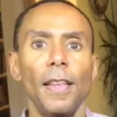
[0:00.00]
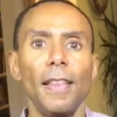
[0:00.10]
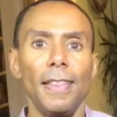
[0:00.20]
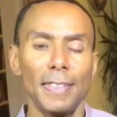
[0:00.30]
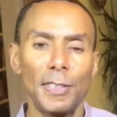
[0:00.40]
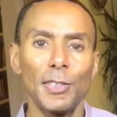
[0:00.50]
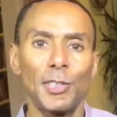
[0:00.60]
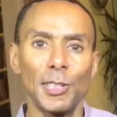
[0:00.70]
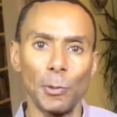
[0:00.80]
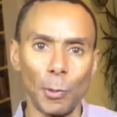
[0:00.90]
This is
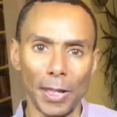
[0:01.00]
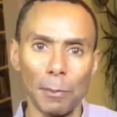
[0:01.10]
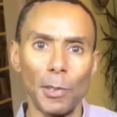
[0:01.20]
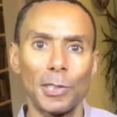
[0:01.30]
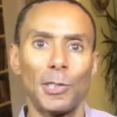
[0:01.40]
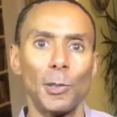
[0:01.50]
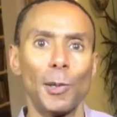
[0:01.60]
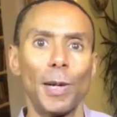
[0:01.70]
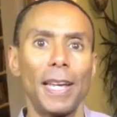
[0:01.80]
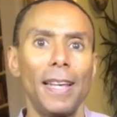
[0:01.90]
just one more
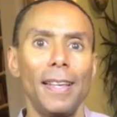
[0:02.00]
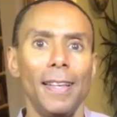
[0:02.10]
story